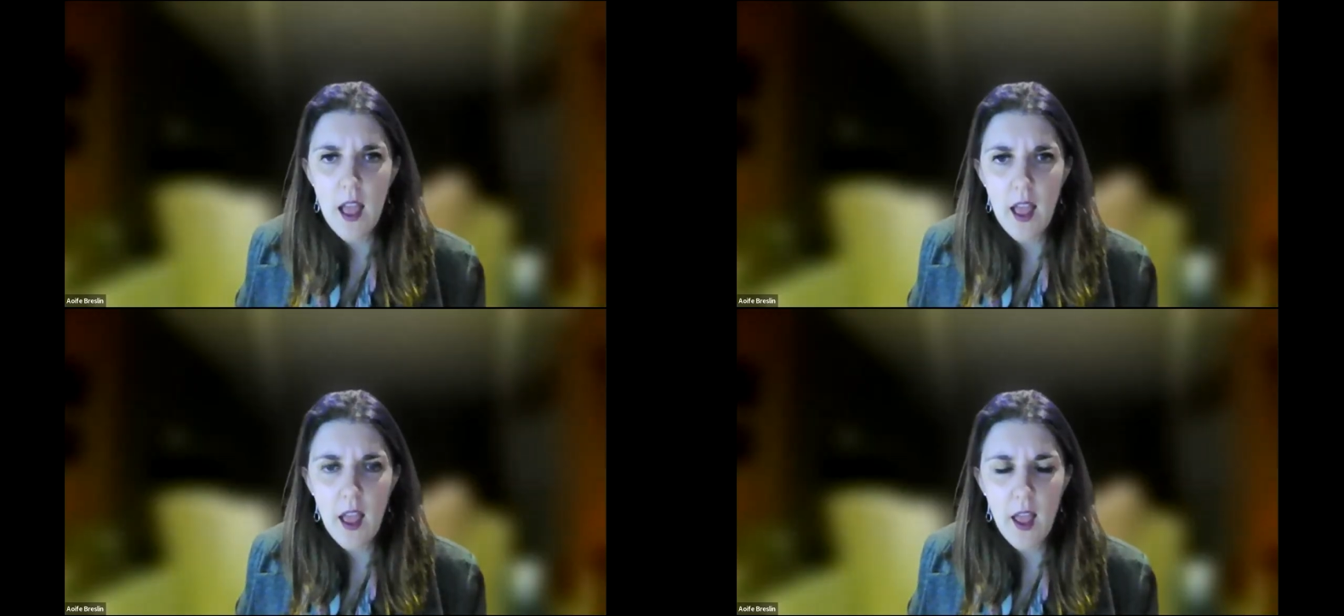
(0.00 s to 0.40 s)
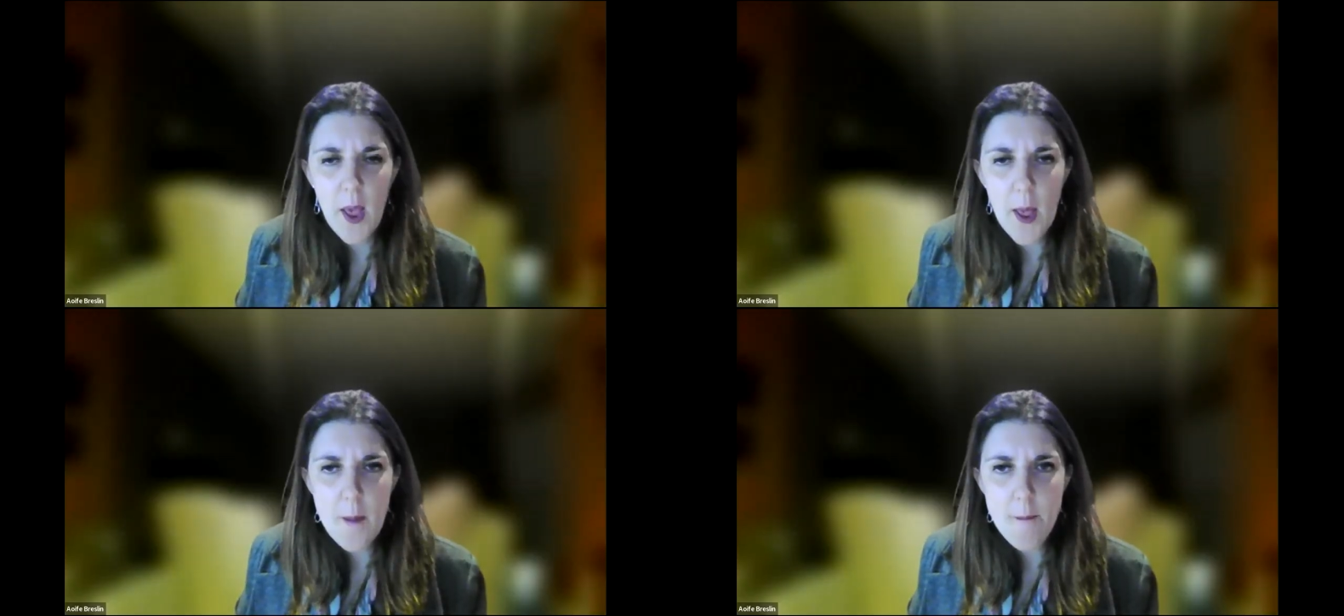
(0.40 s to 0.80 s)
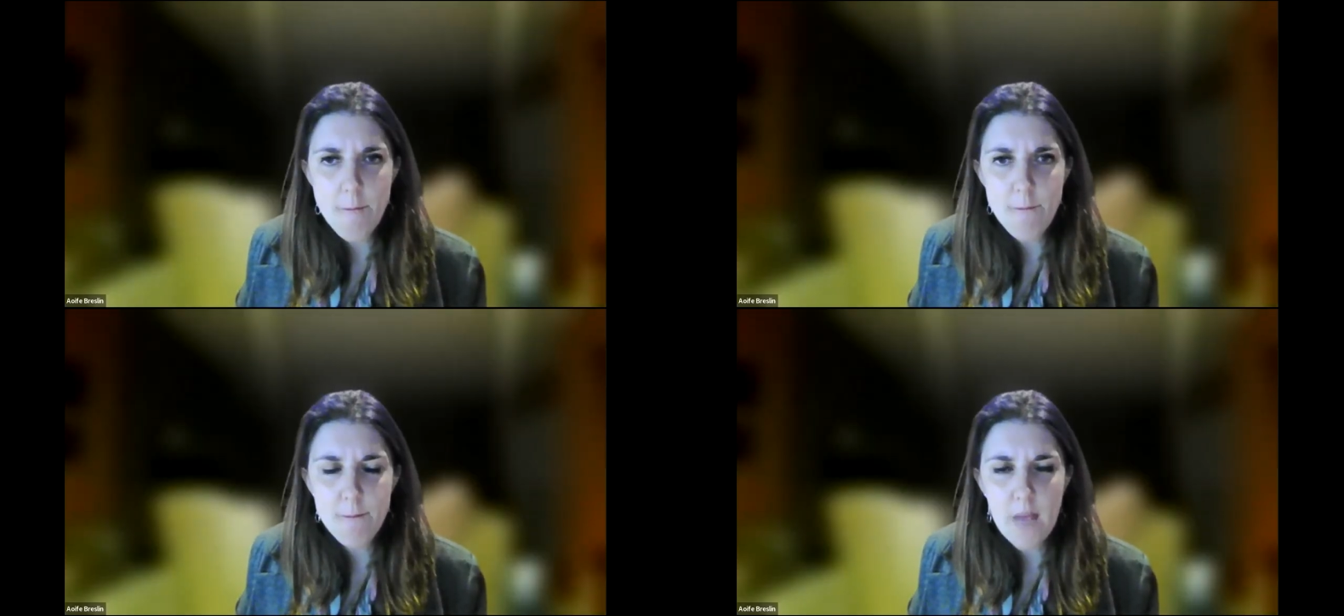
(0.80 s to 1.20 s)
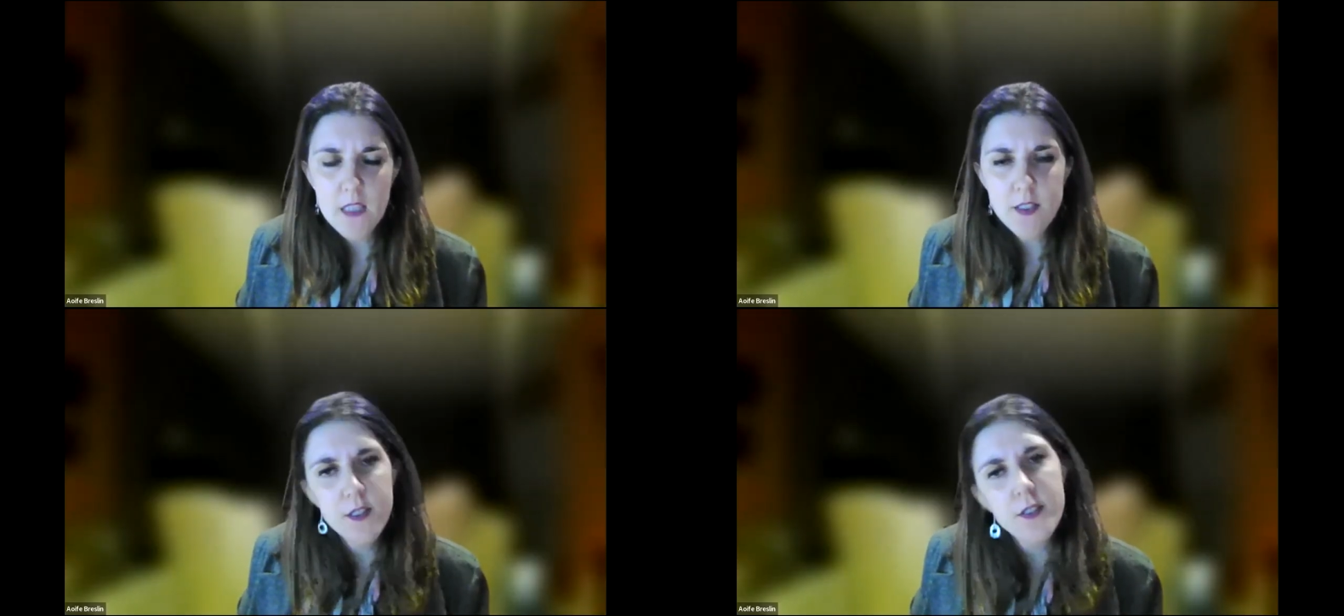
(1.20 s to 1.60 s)
Um,
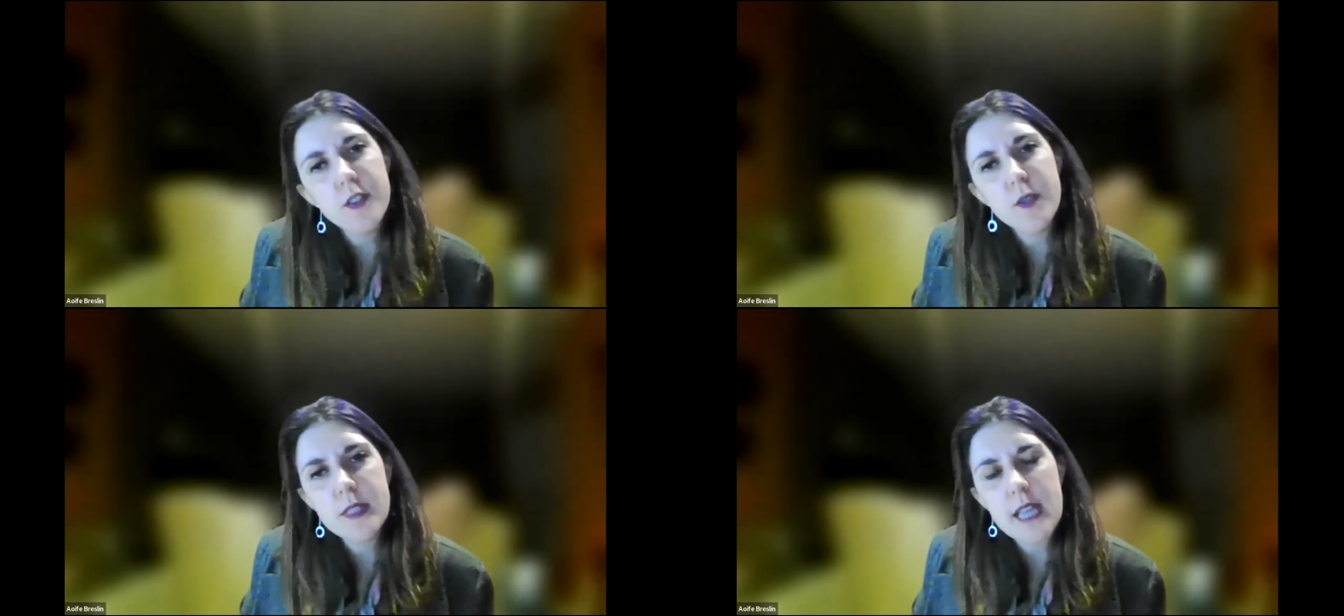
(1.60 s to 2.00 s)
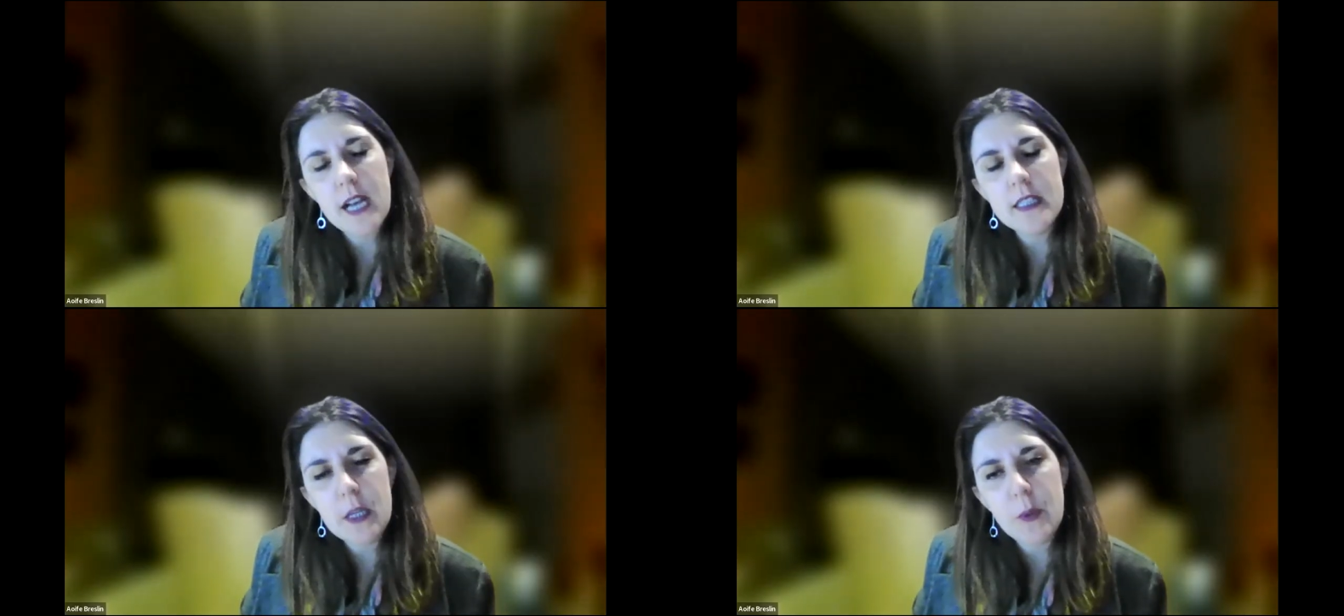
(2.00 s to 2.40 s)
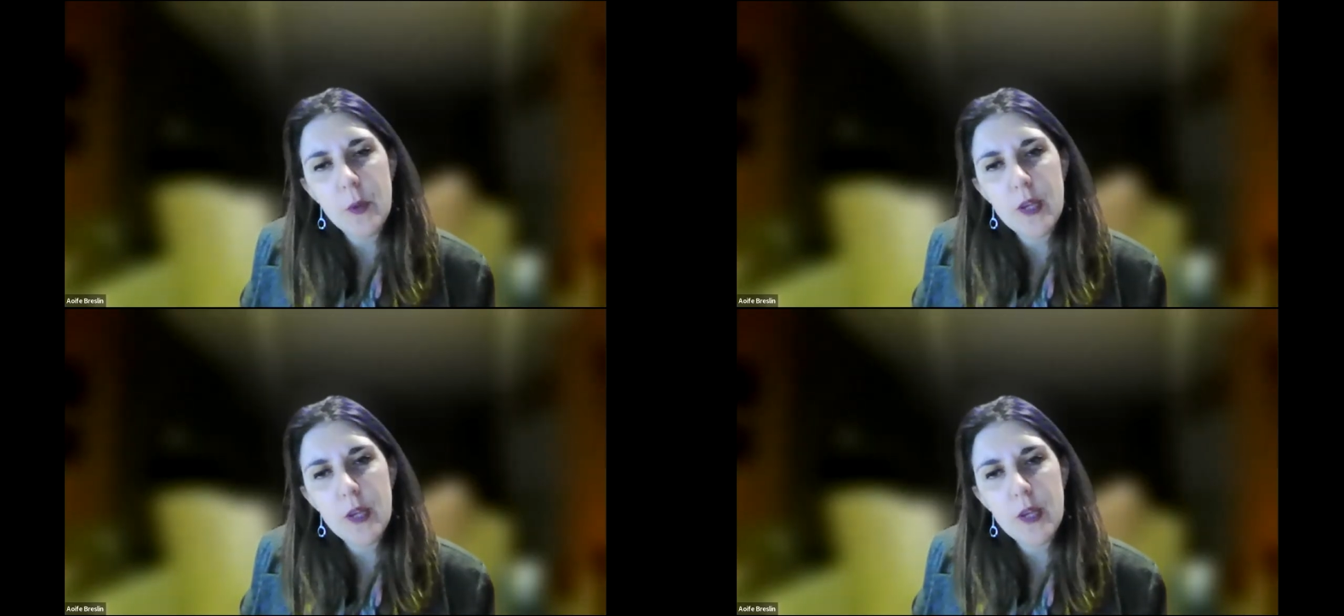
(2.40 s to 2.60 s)
so someone's asking,